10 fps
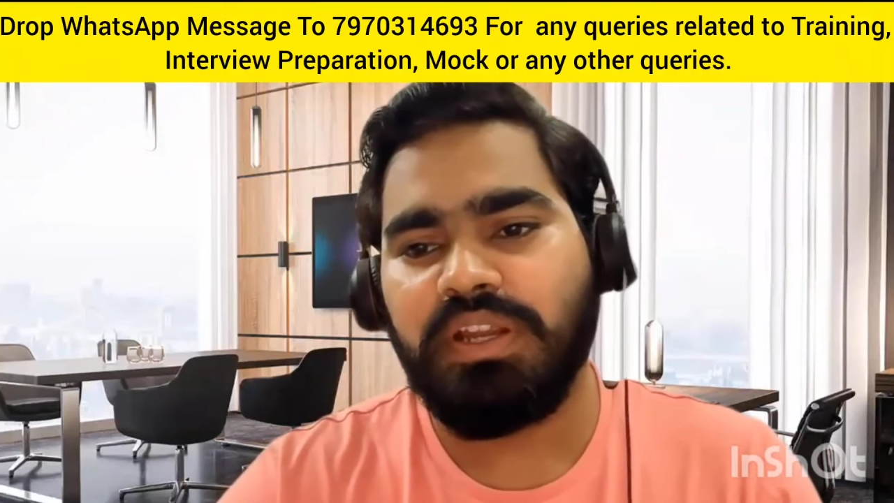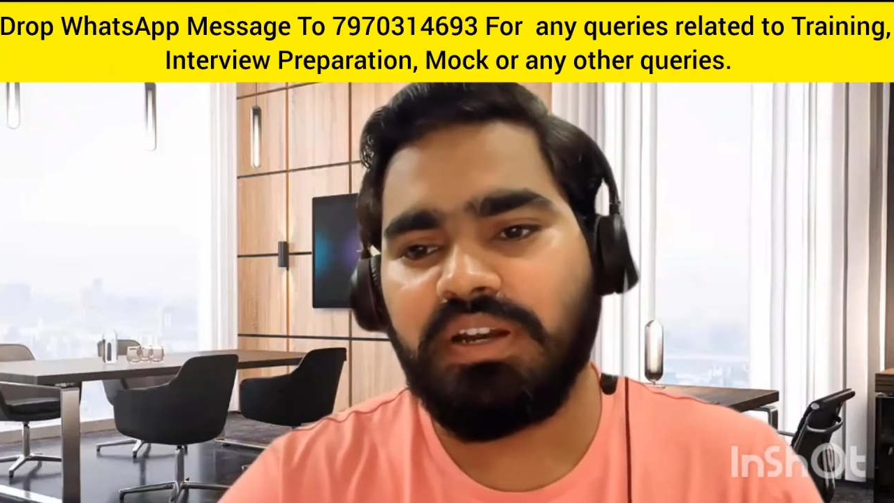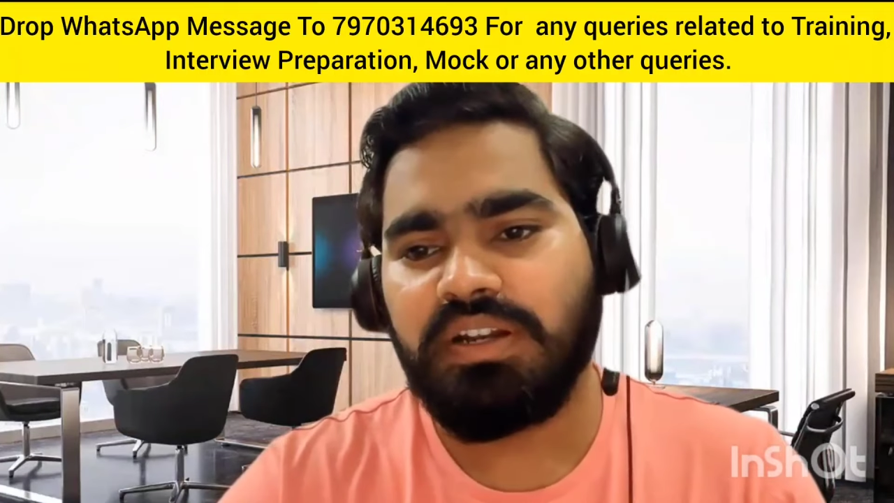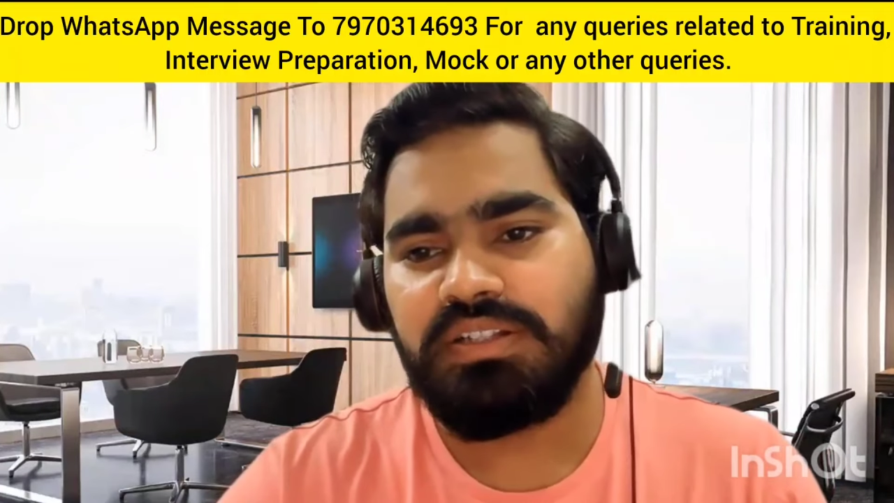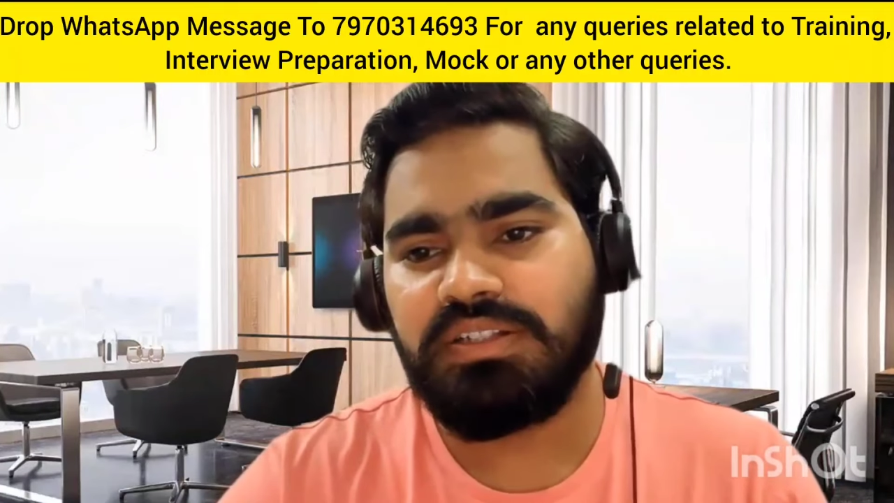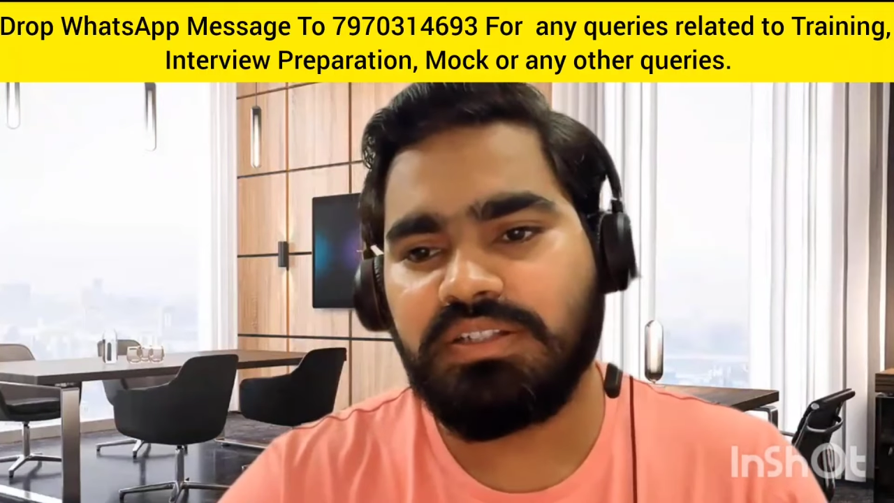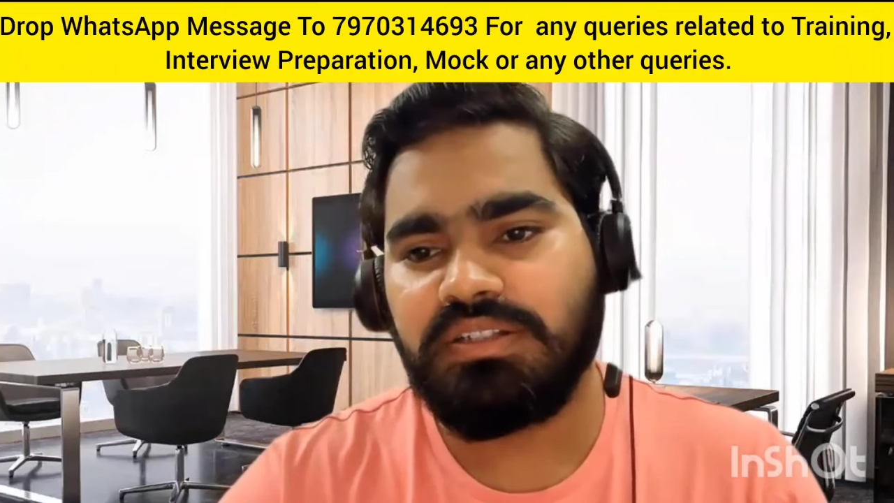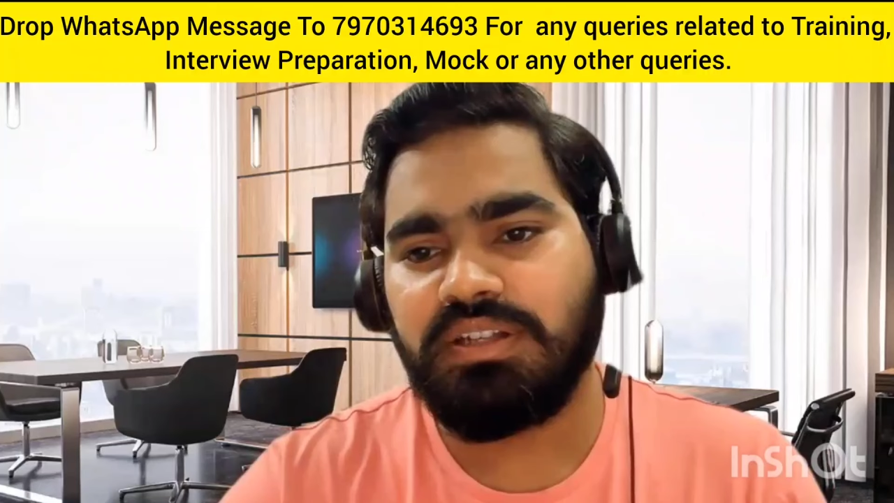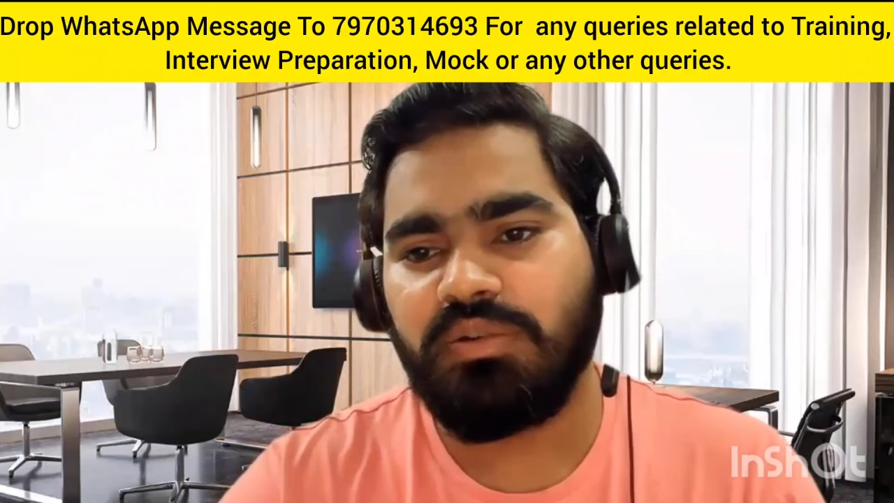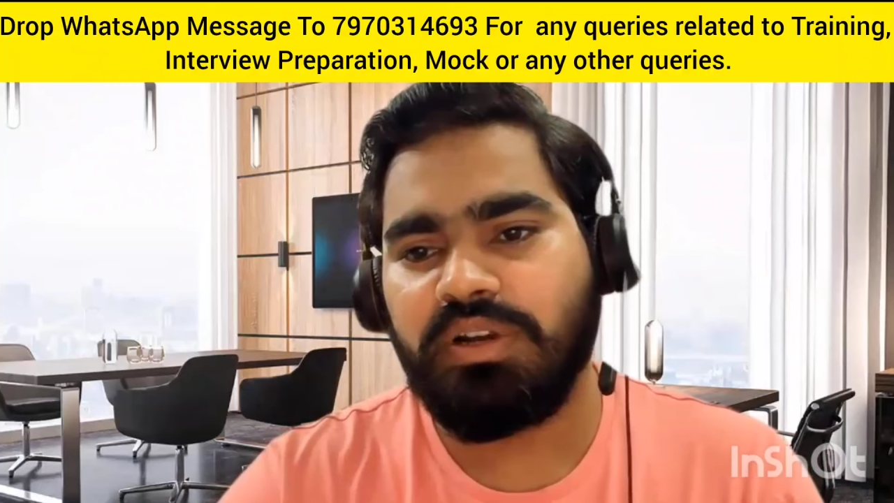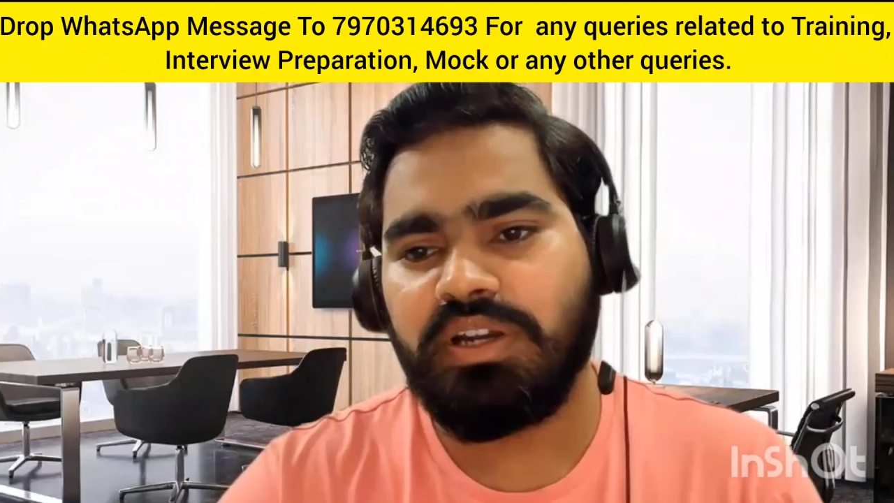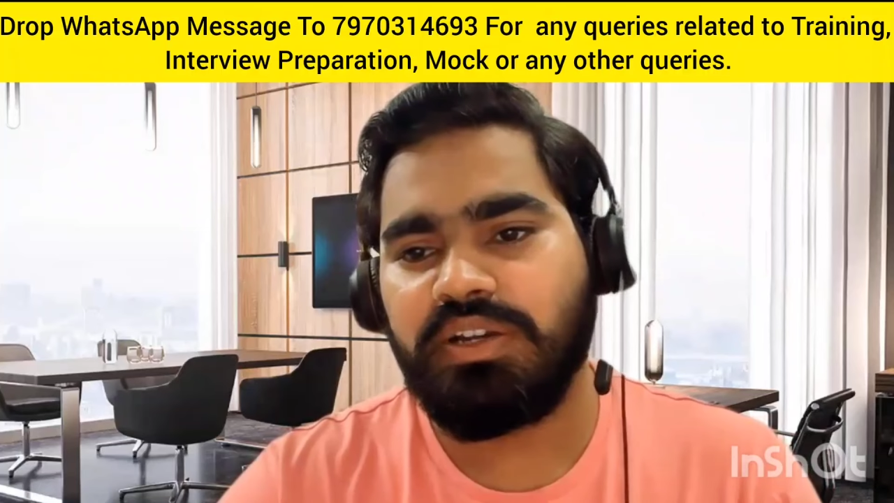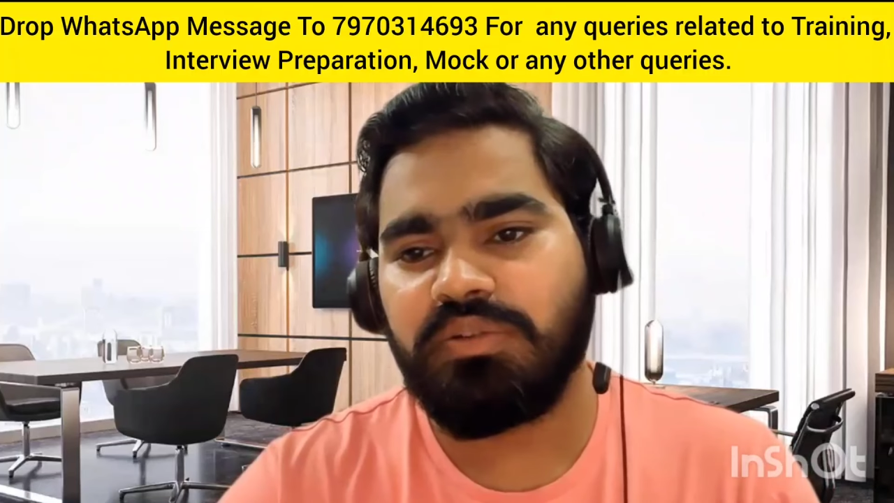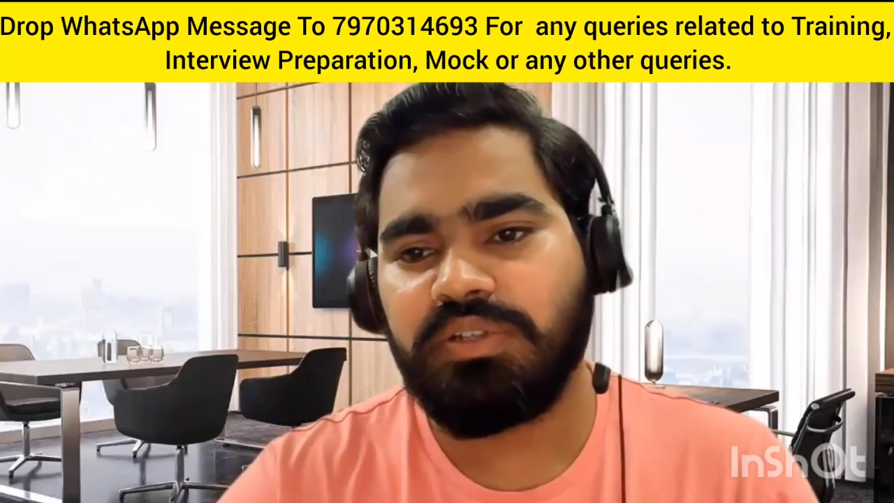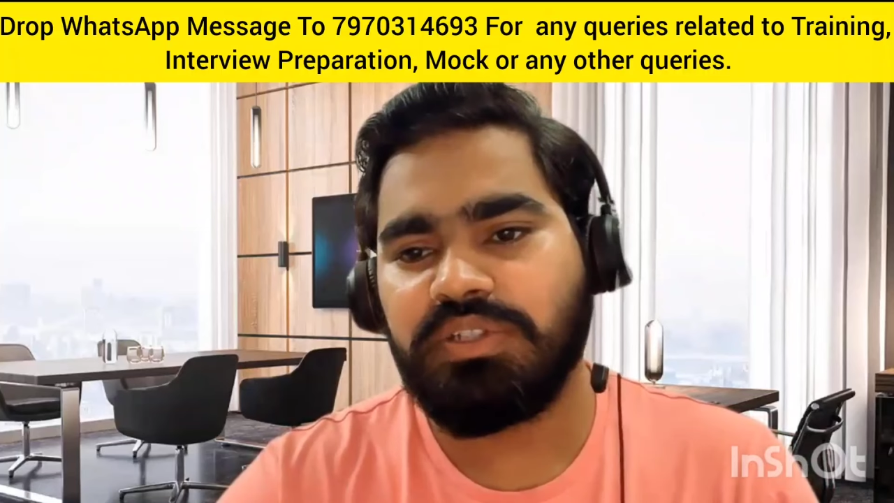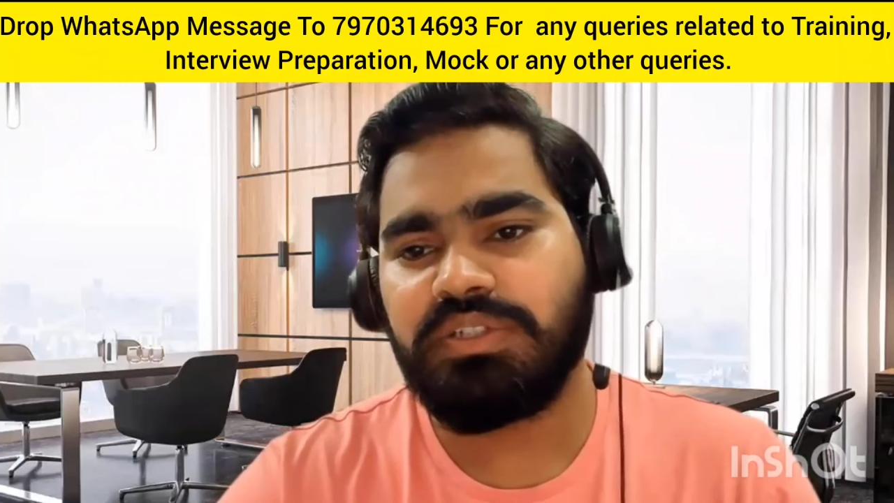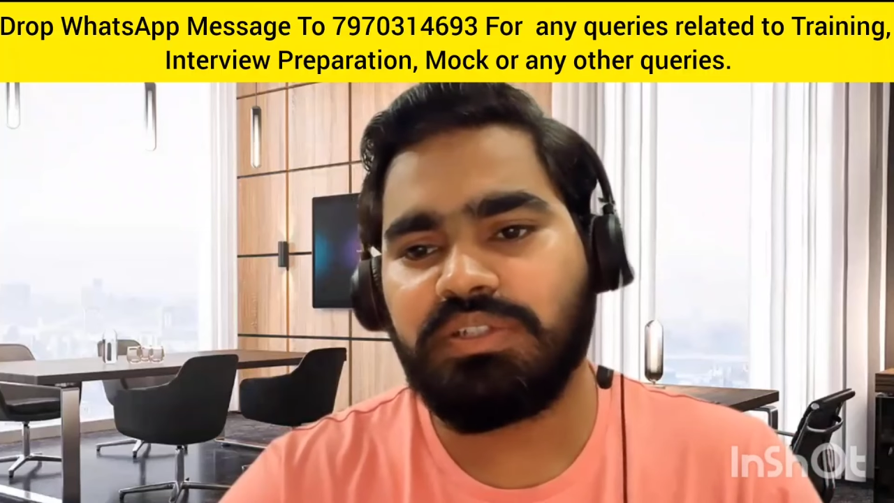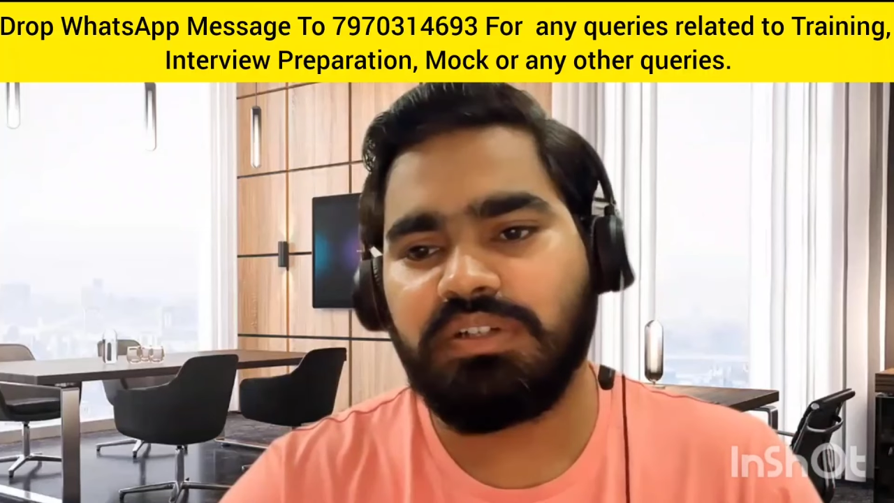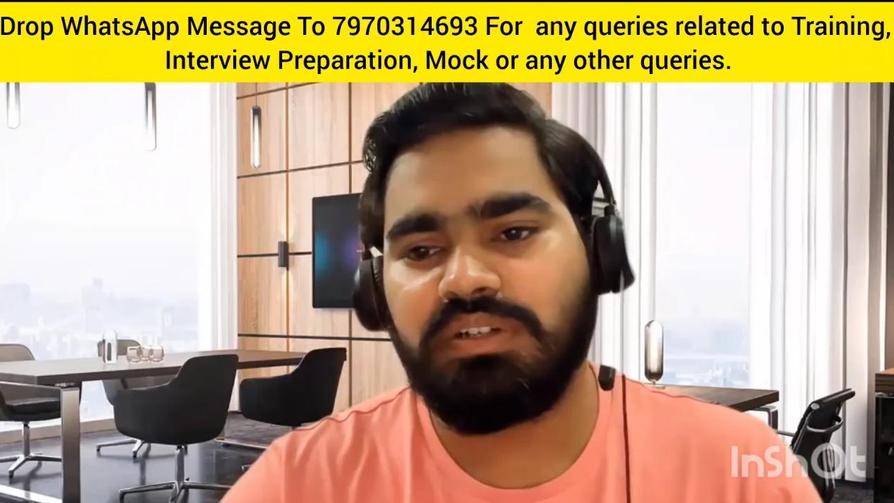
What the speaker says: address allocated to it